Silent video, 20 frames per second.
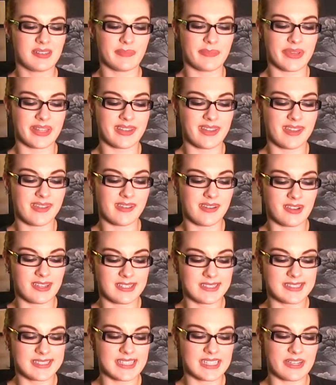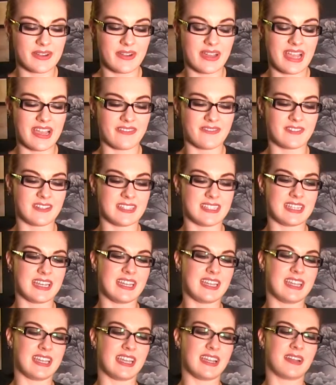but they also have to
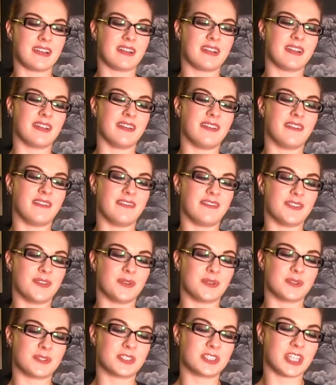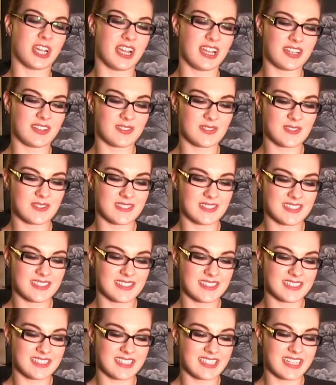take care of your child
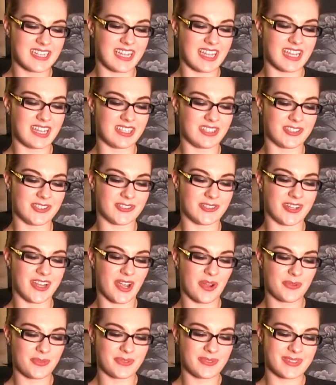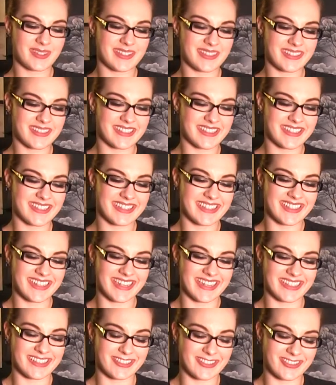and your house
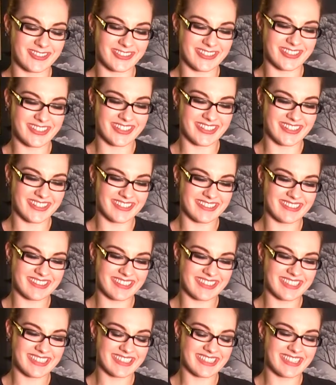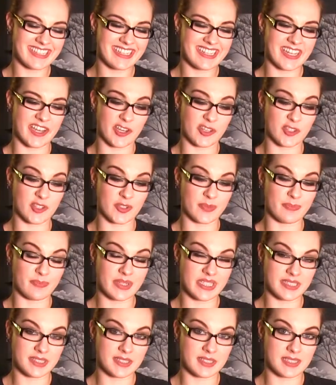and your dogs and your
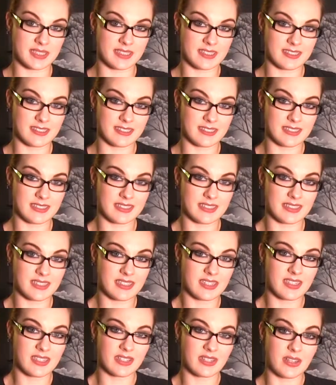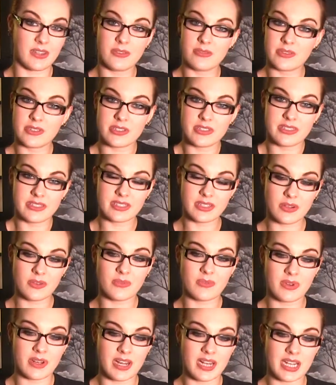business, you just
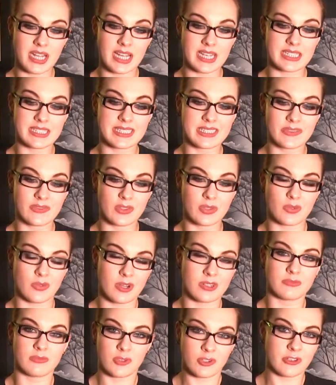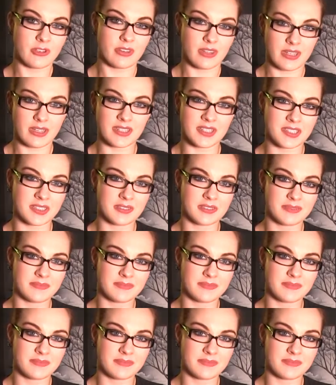don't want to ask for one more thing.